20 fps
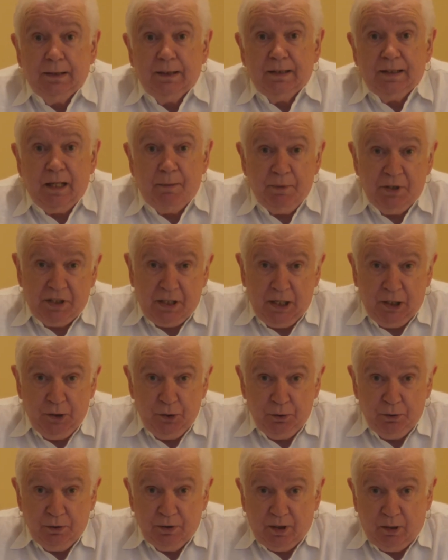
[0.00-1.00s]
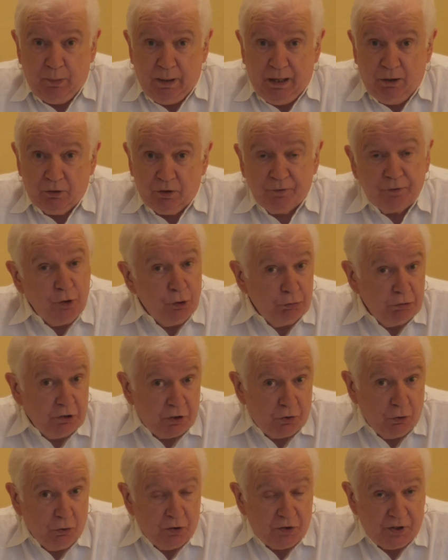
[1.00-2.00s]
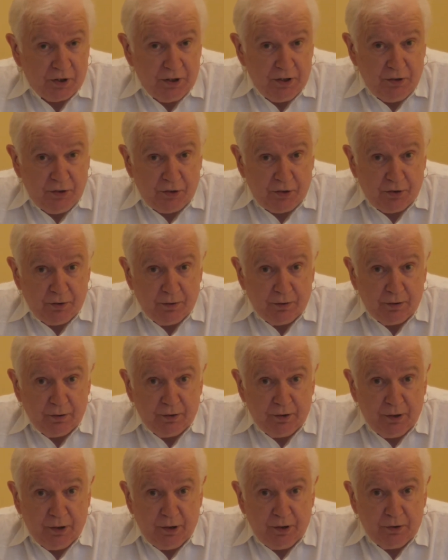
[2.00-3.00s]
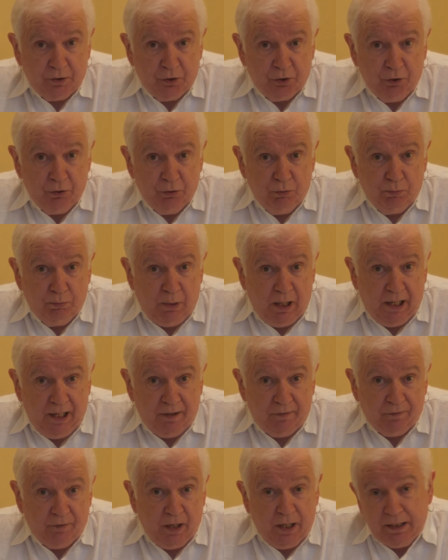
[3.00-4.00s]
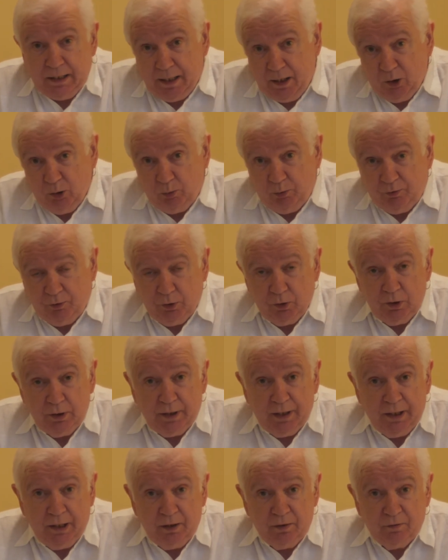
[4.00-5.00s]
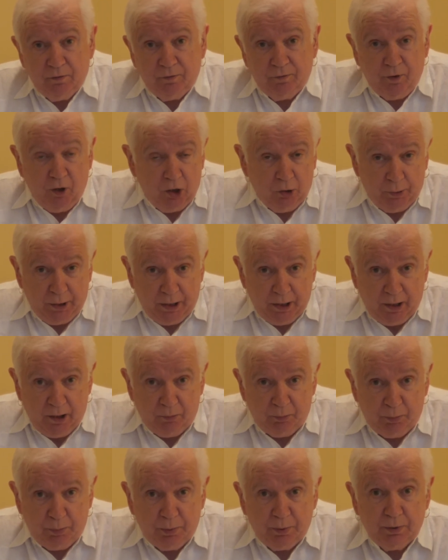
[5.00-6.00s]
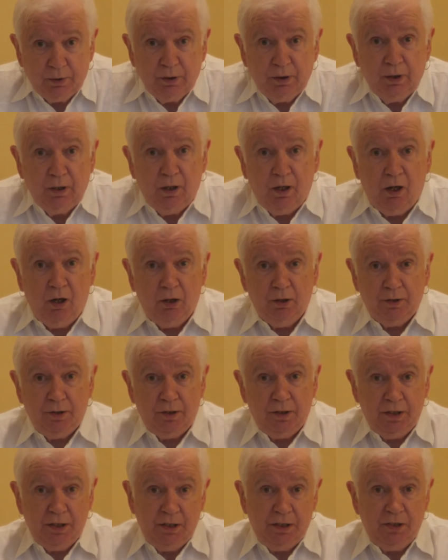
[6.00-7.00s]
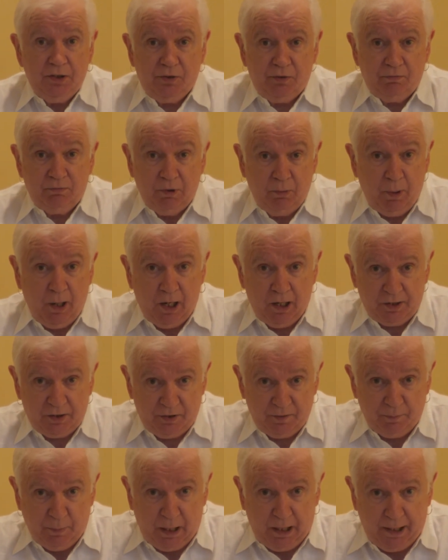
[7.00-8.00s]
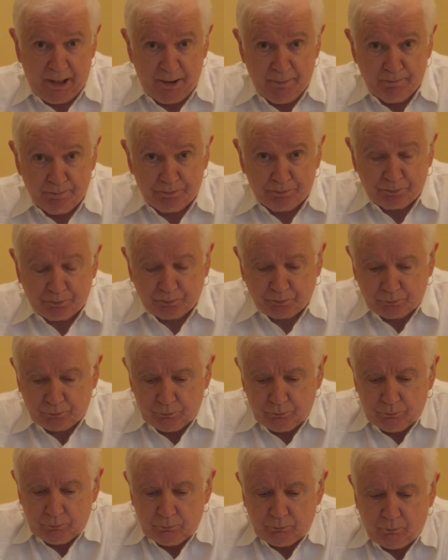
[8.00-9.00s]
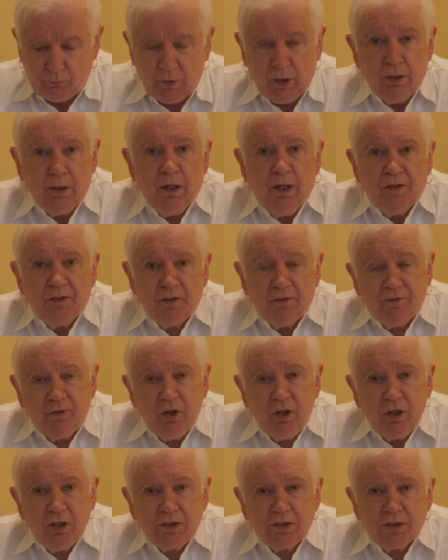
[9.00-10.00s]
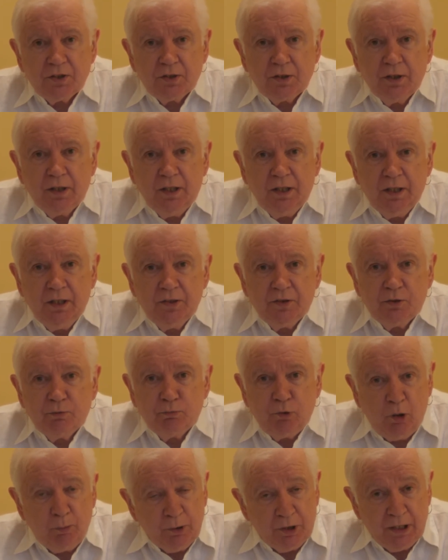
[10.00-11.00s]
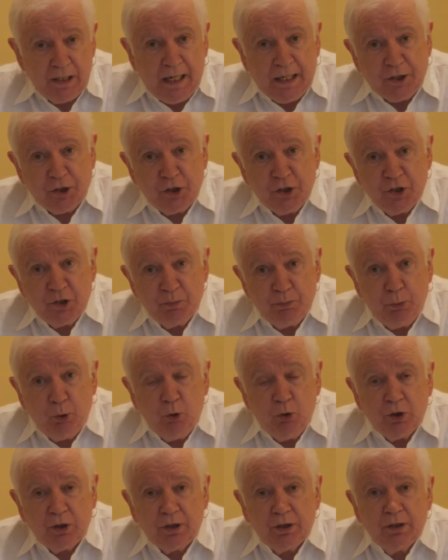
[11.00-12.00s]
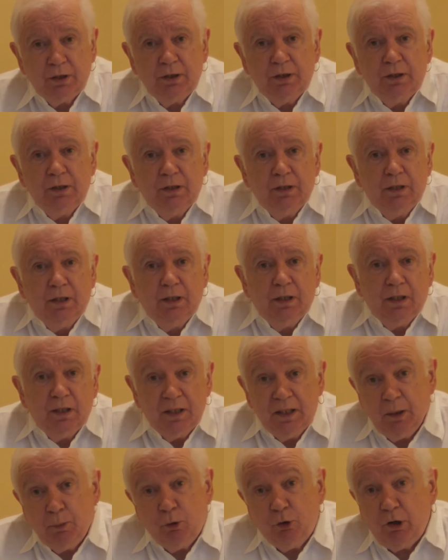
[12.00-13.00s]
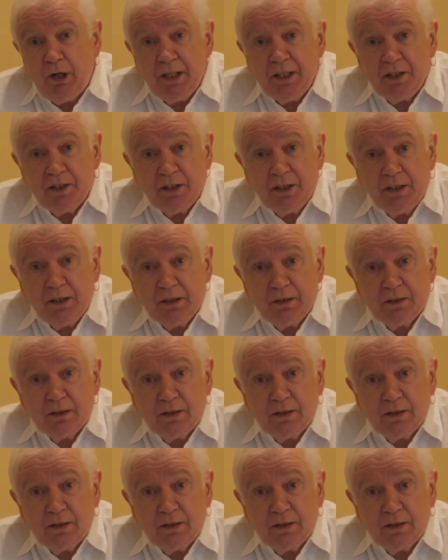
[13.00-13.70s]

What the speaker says: let me tell you about a few resources that you might find helpful in following up on these remarks of mine. The first is Robert Nash's book, Liberating